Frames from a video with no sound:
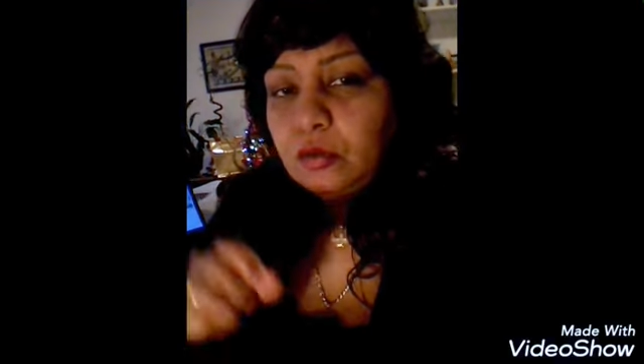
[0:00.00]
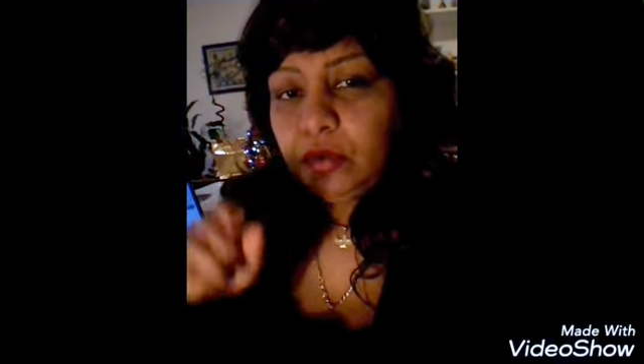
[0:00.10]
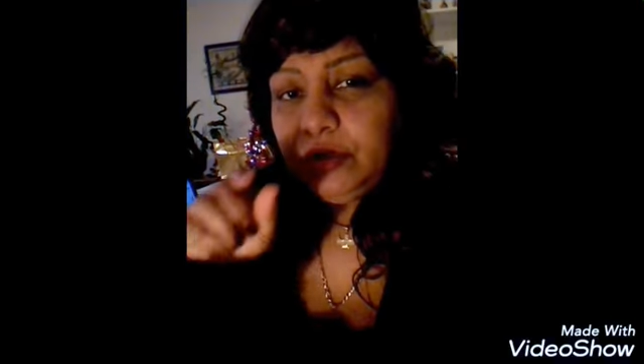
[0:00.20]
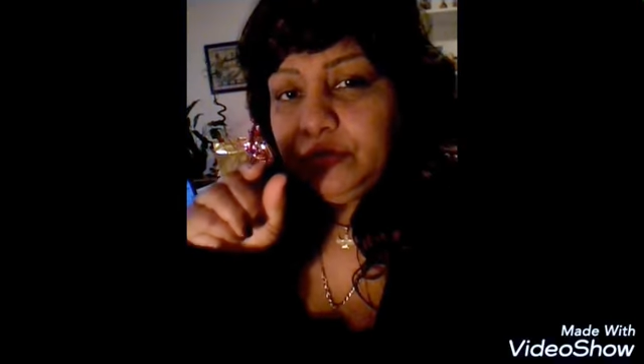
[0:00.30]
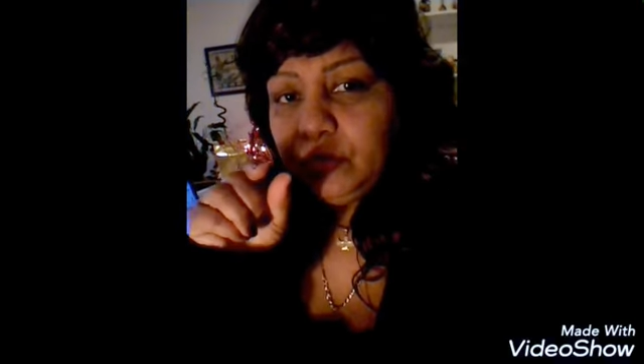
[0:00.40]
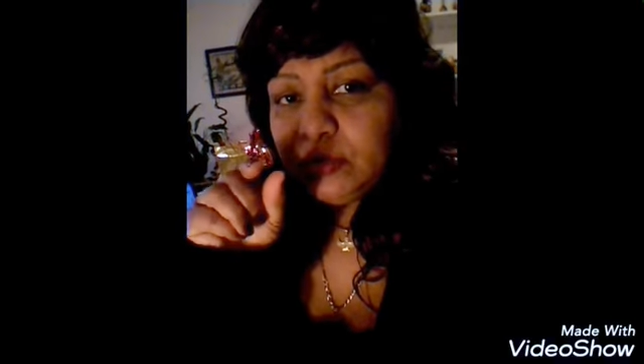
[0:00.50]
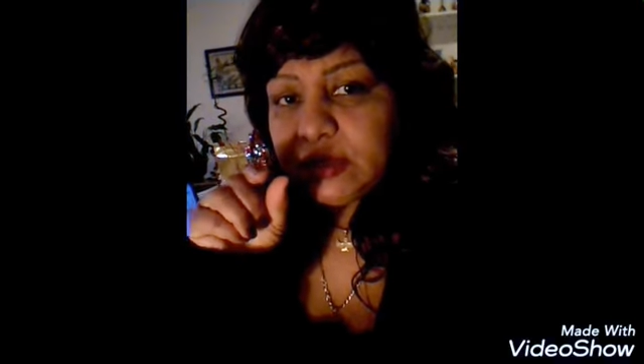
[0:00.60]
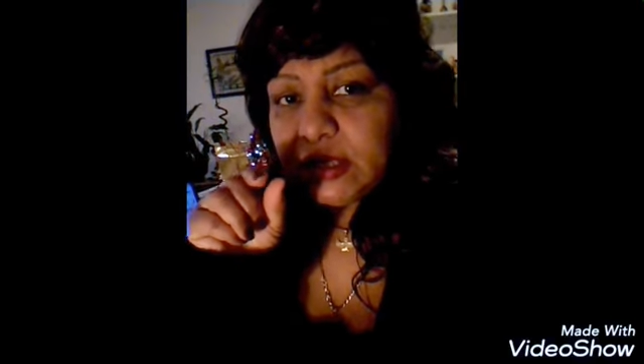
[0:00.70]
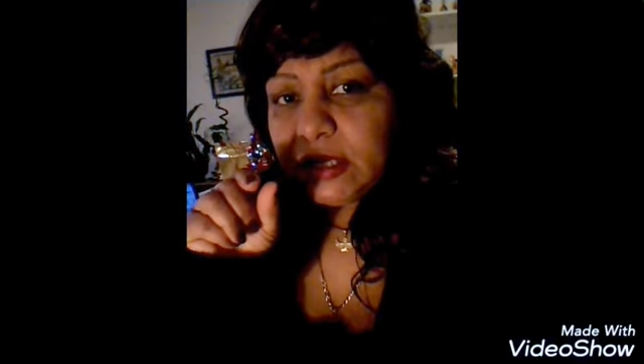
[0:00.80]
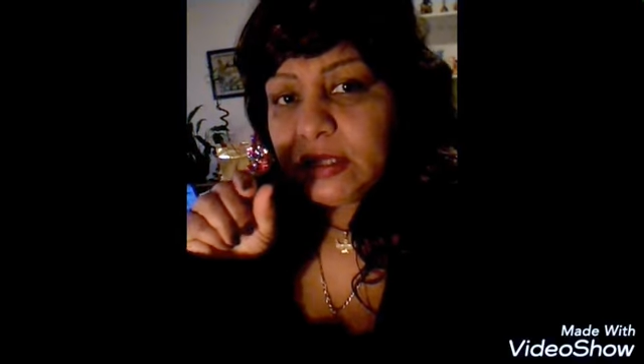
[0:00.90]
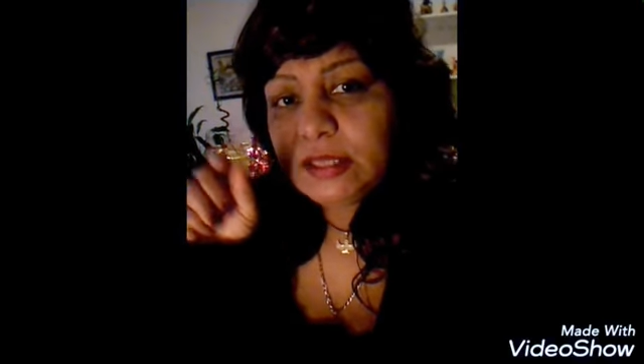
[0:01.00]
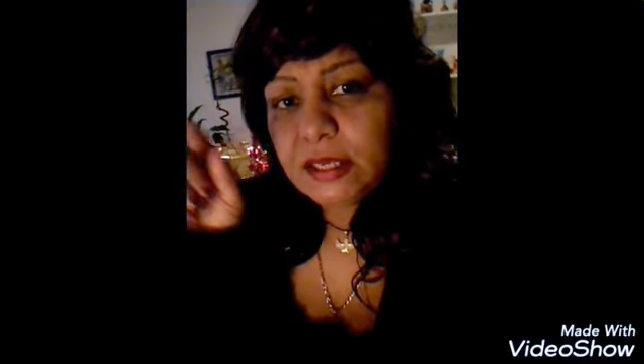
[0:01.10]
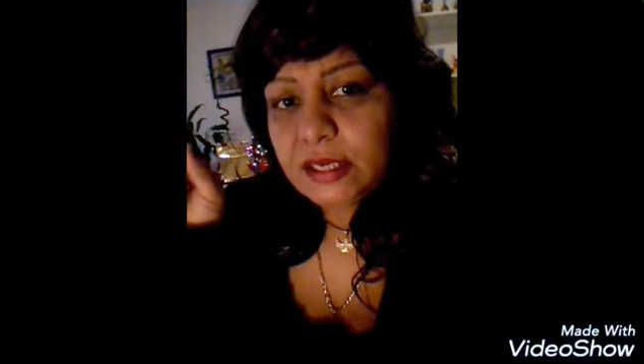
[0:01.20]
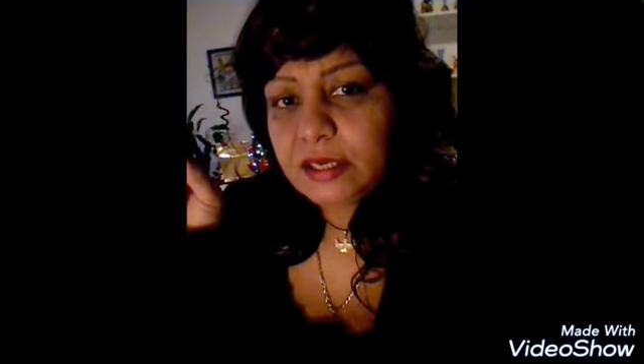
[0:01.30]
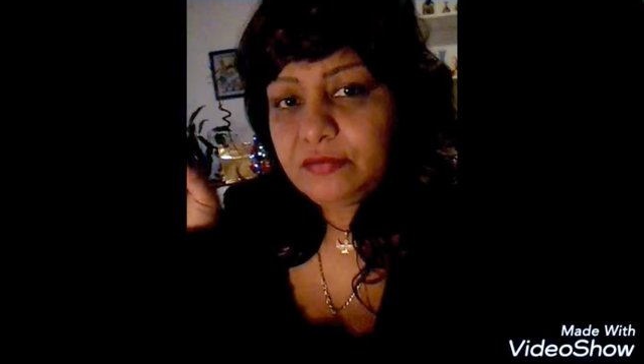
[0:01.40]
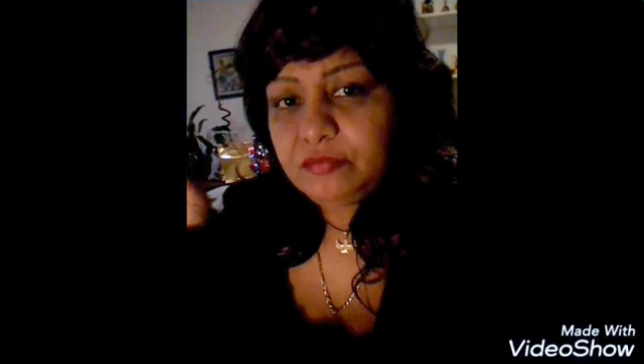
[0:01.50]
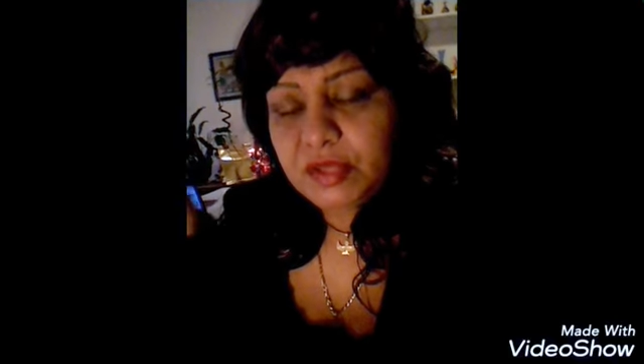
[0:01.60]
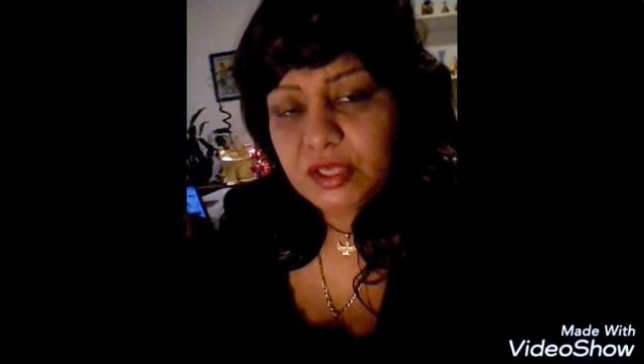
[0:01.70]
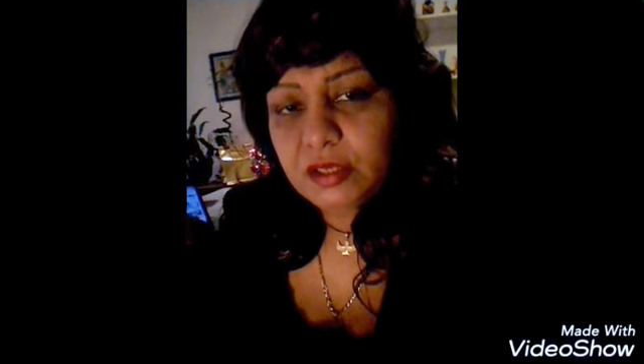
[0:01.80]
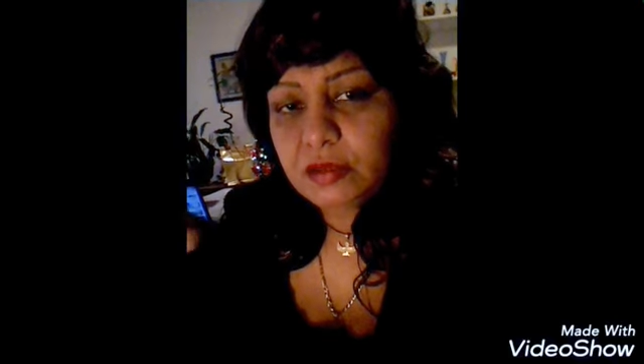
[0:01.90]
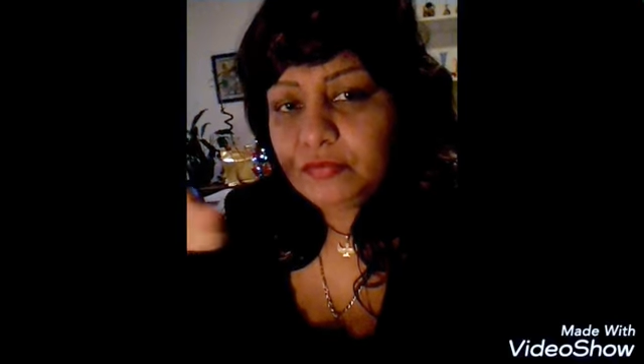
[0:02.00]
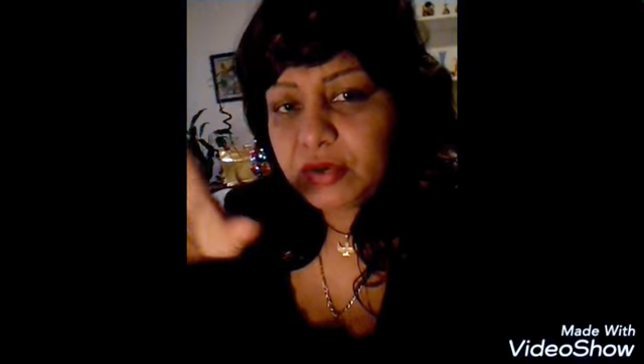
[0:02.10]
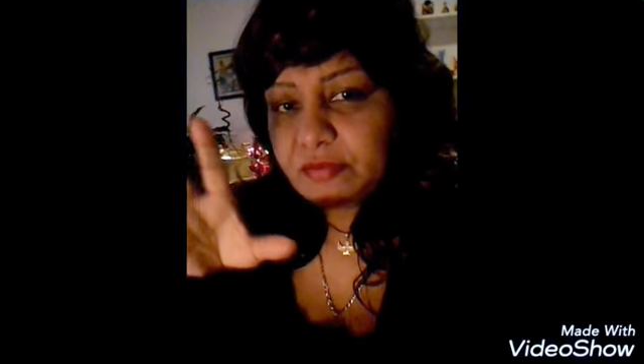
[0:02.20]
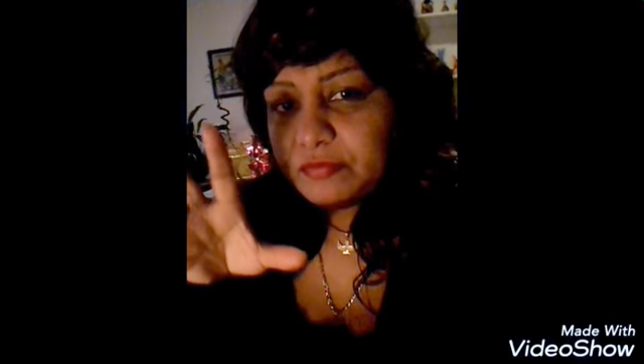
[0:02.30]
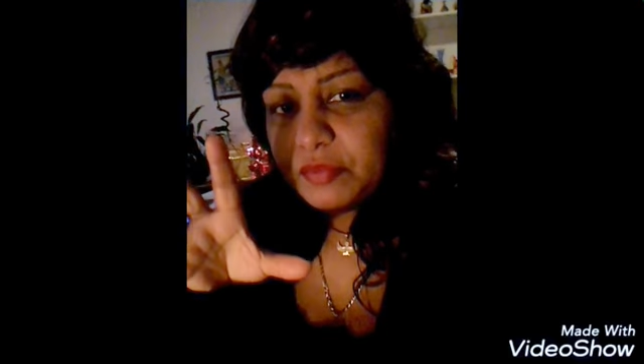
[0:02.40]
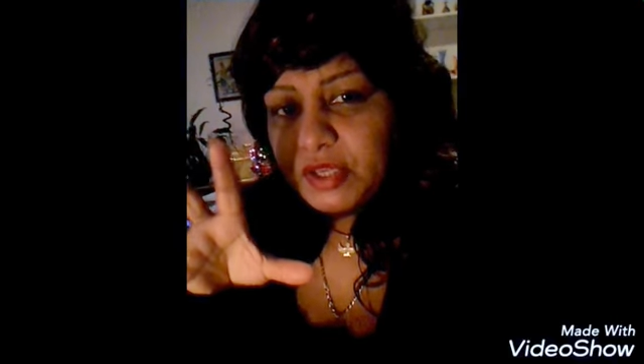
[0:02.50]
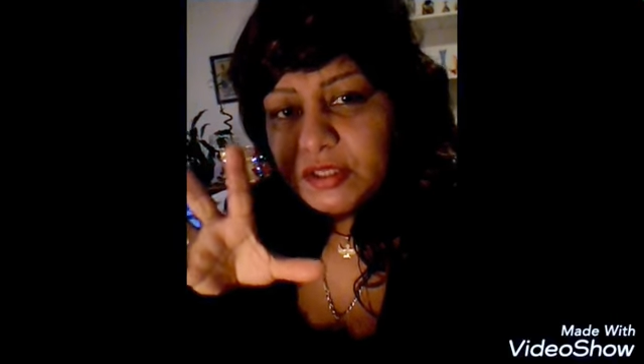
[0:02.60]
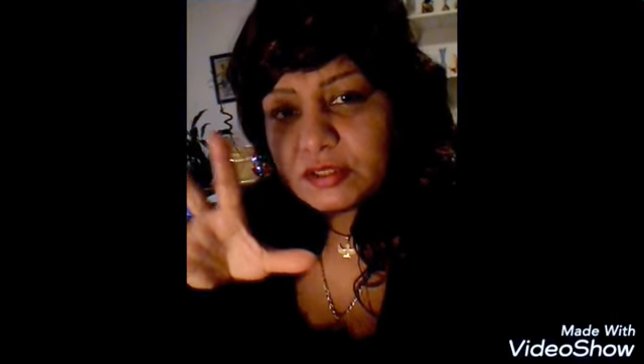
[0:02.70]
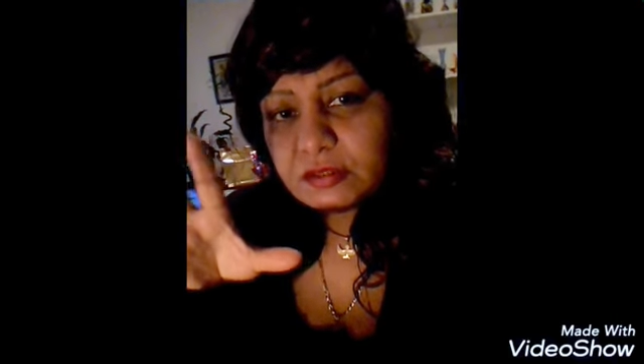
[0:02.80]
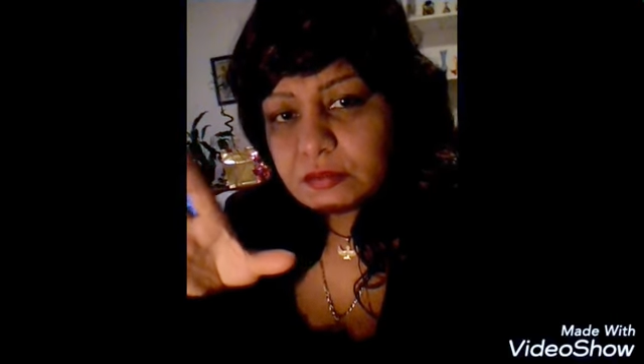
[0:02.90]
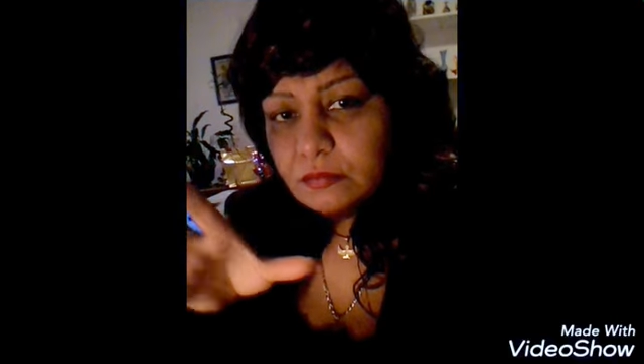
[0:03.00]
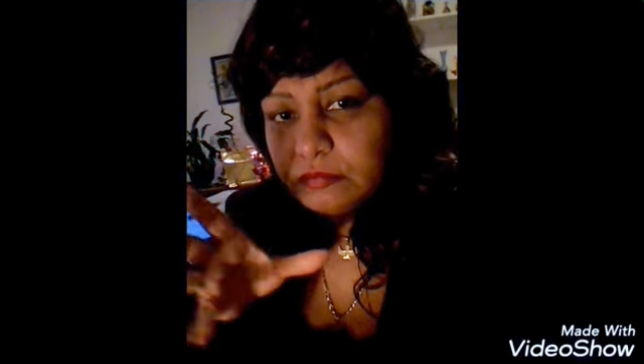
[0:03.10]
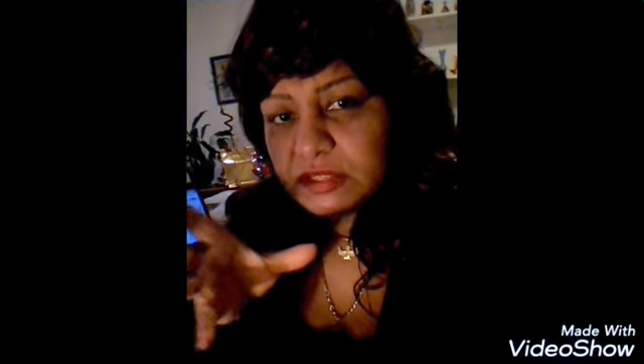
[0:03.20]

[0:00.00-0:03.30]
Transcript: Only few seconds here, leave me 5 minutes,